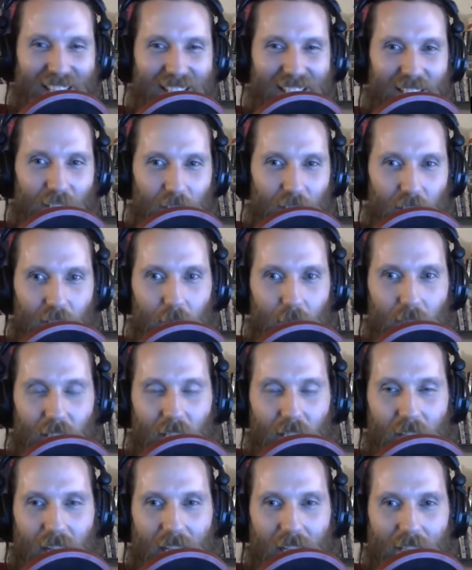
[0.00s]
you did
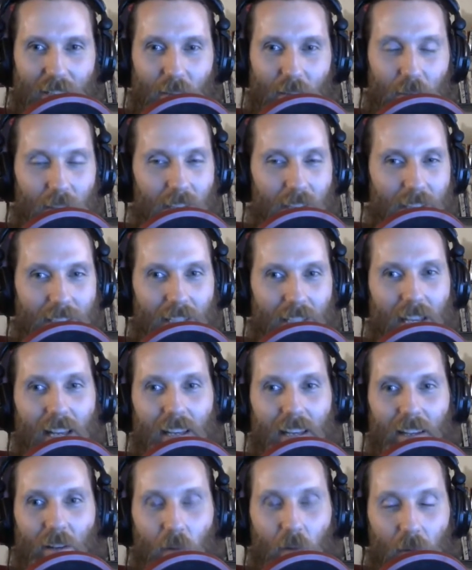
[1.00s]
what you had to because
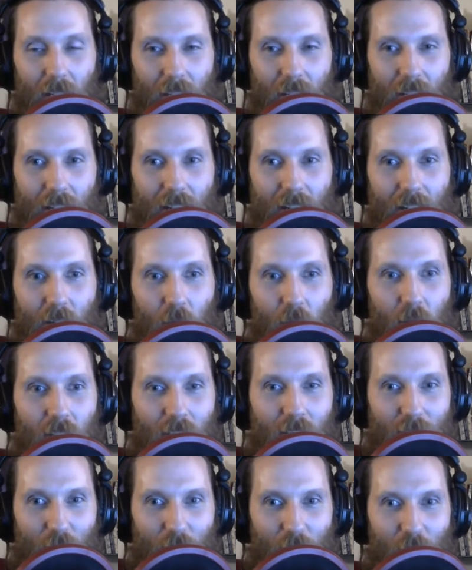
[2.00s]
you know what? None of you would
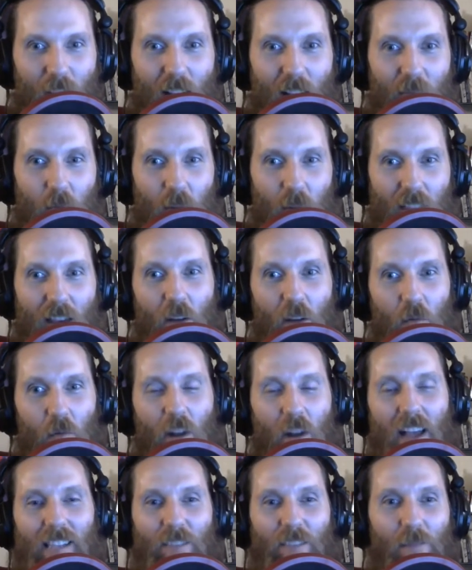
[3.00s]
have survived without
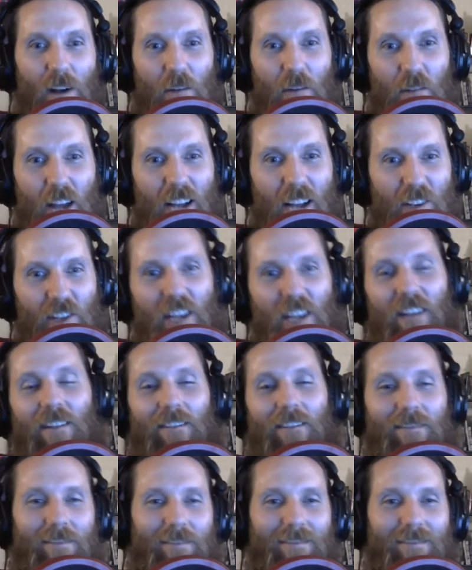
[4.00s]
Ray's foundation.